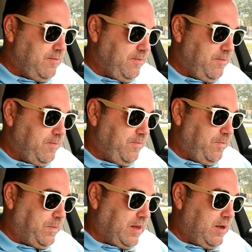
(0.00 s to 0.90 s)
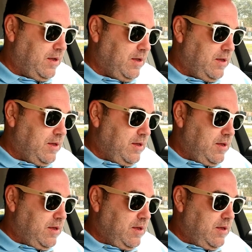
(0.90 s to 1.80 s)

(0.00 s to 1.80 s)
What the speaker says: [no speech]